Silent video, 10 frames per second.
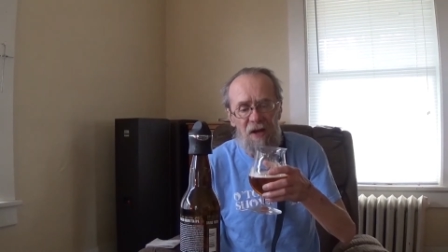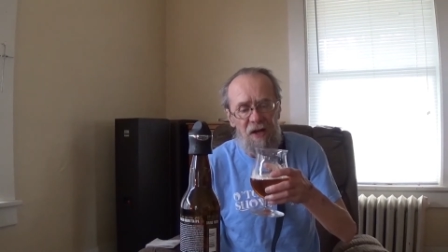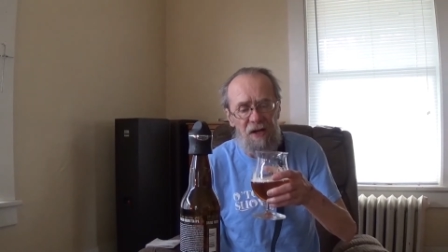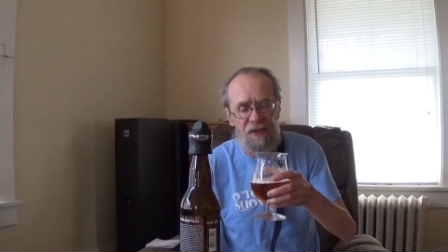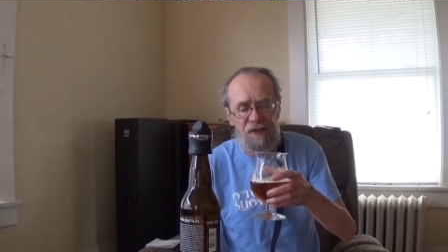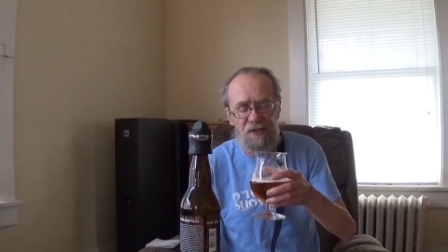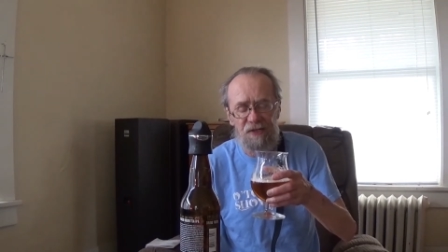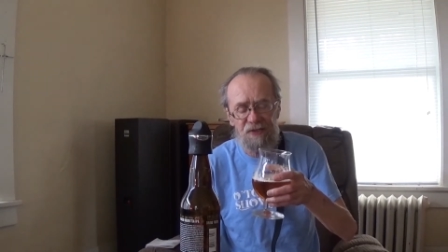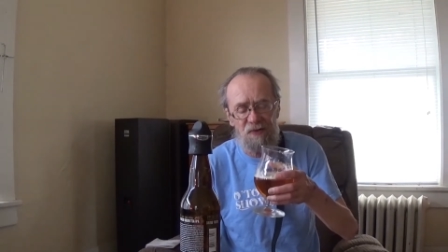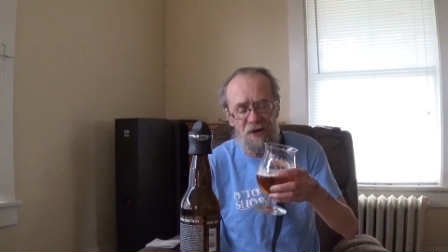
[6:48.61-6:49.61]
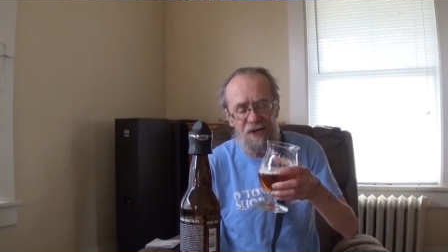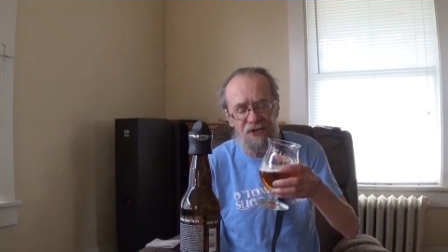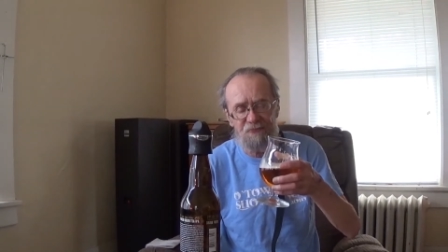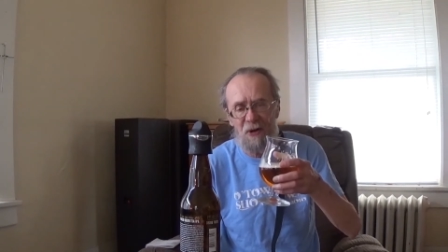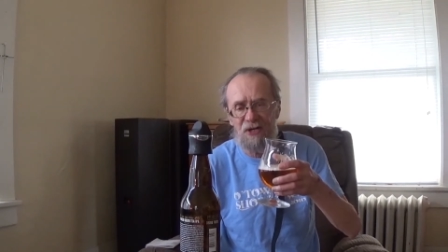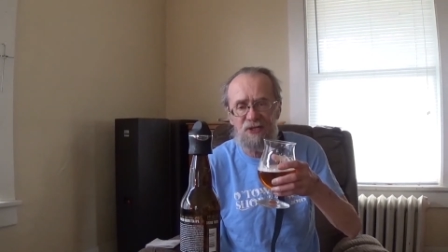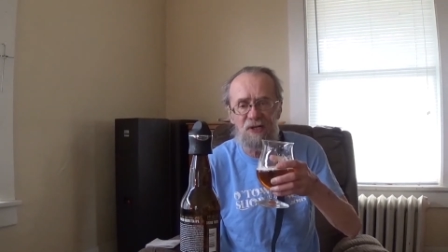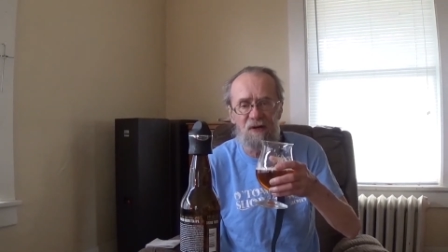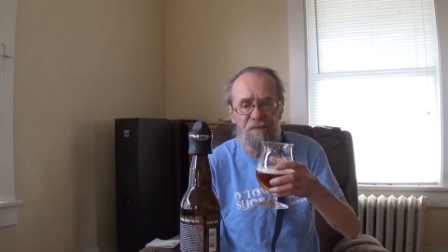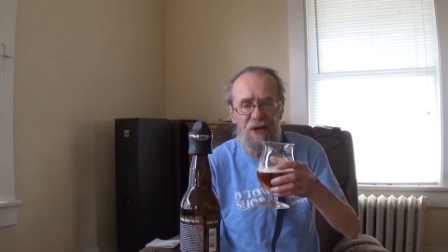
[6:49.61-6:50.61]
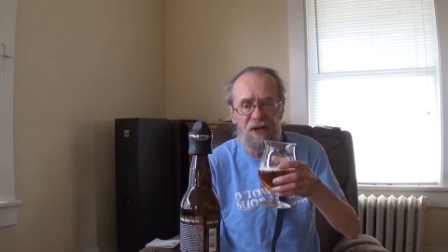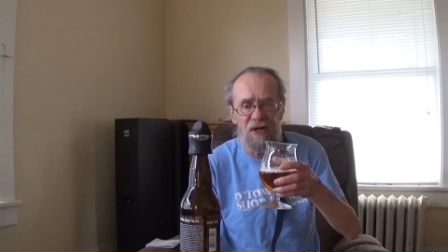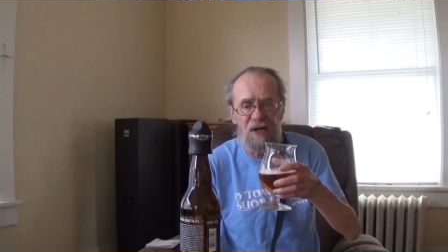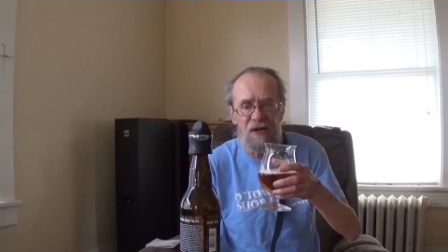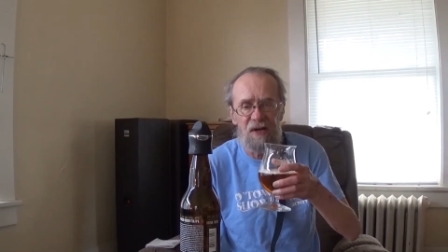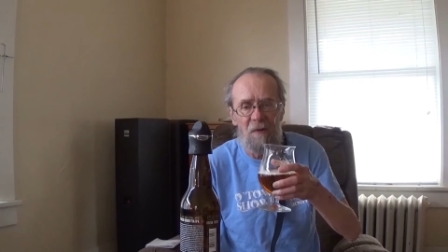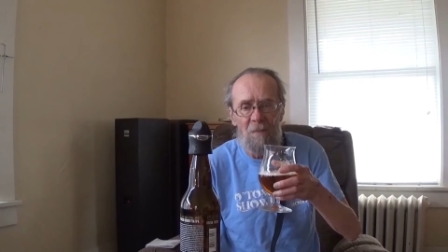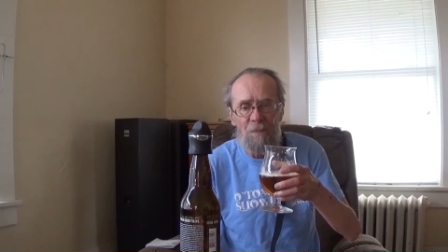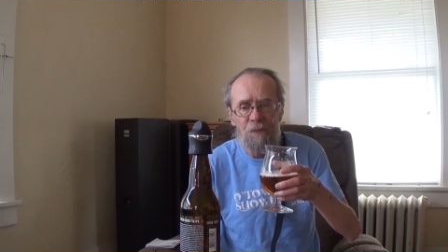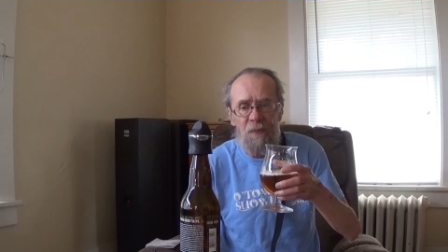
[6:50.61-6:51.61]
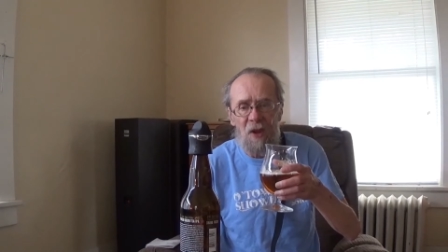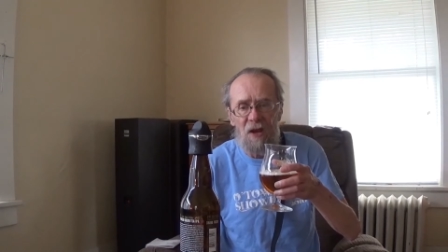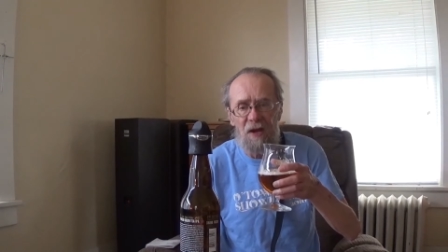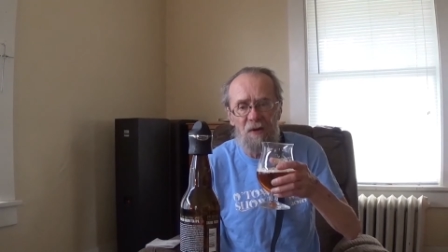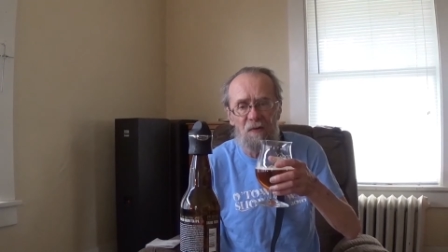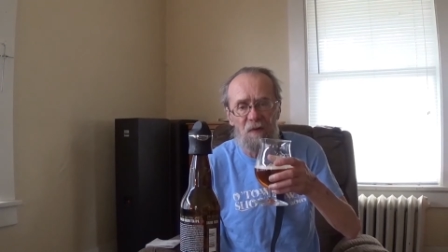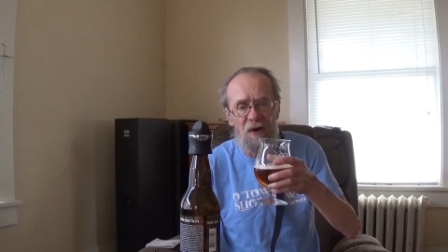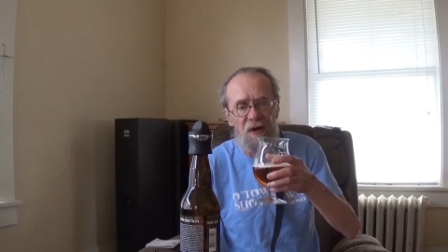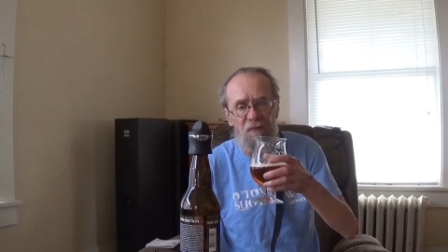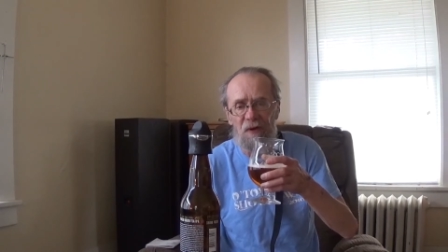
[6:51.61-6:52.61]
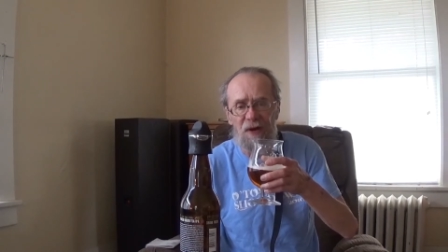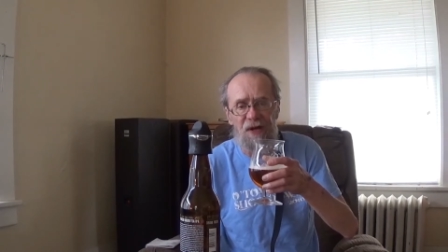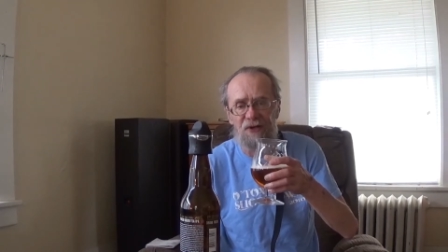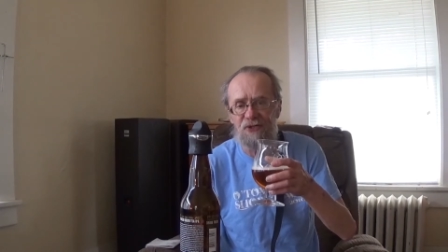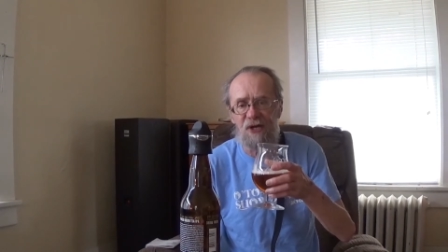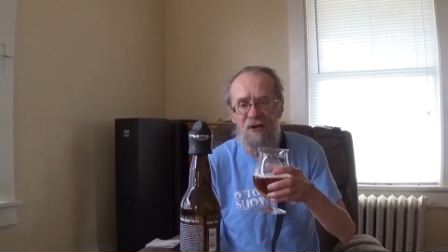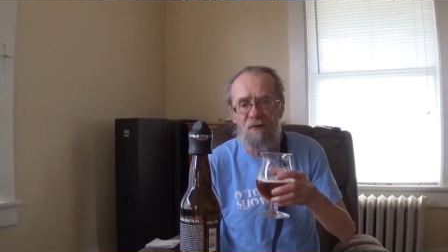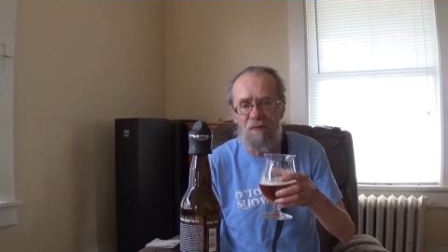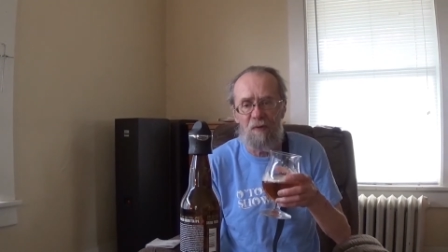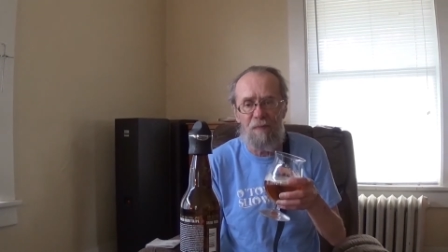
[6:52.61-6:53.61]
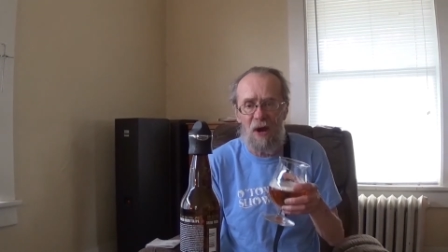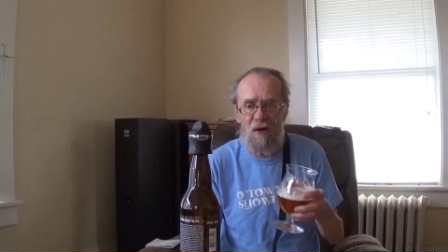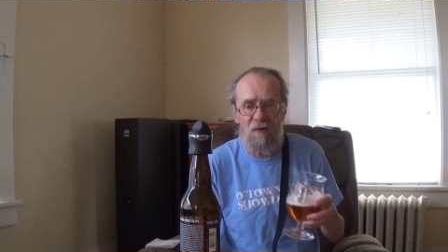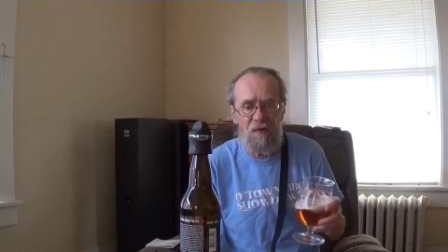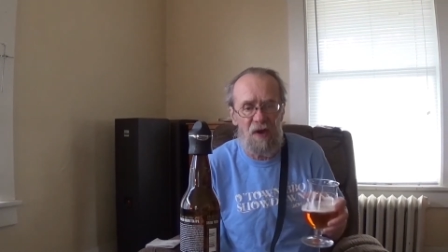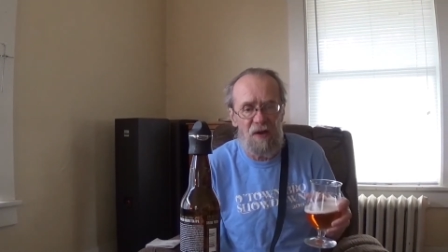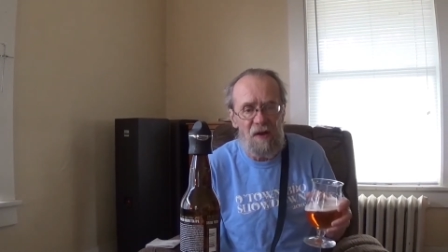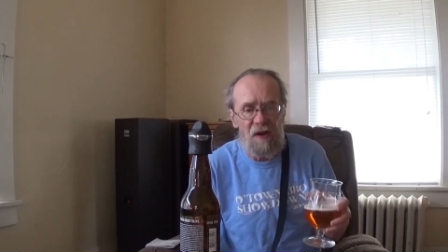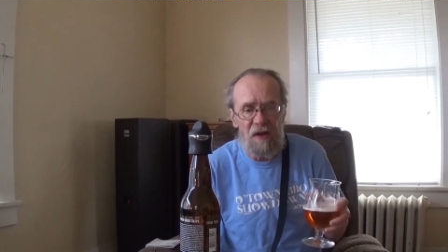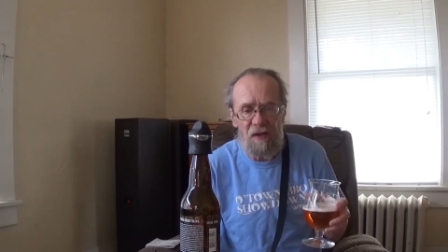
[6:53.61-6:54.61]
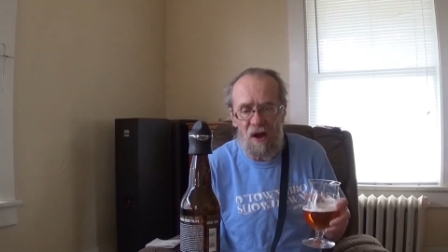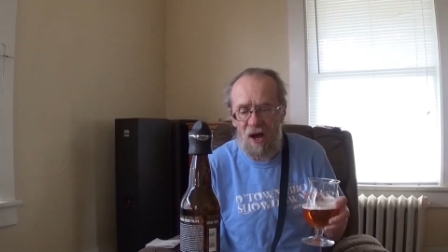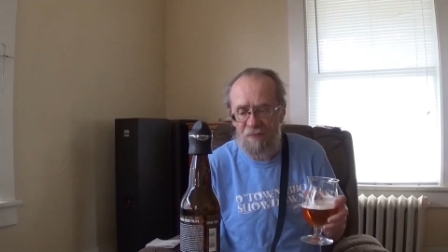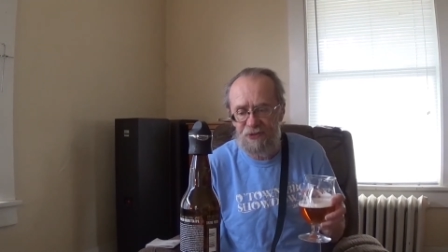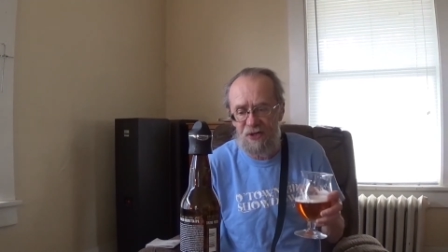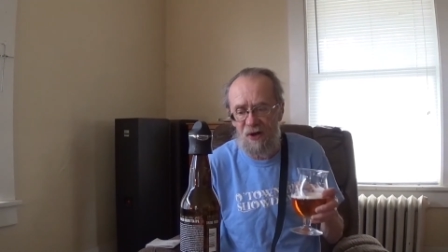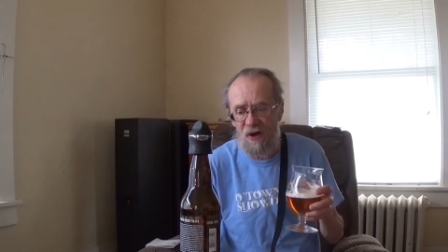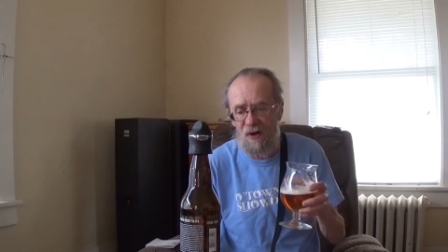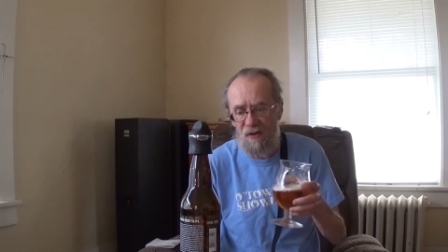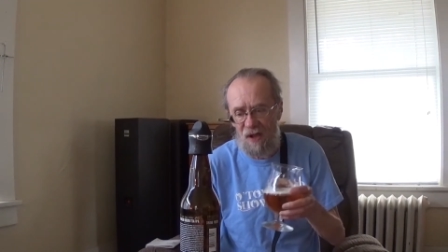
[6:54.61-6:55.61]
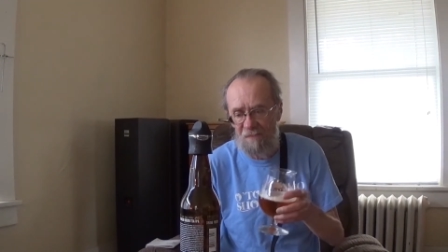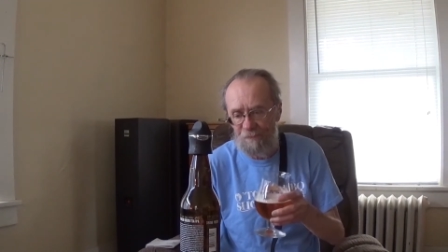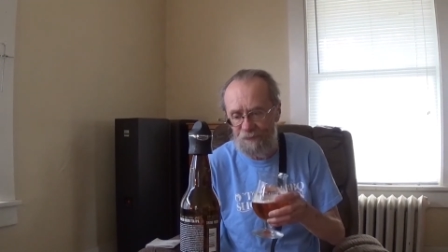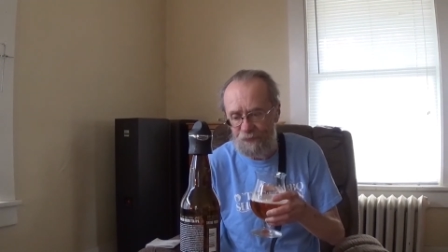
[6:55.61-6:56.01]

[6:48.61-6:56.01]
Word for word: it uh, sort of dissipates a little bit, and it, it really doesn't overpower the the hops at all. Um,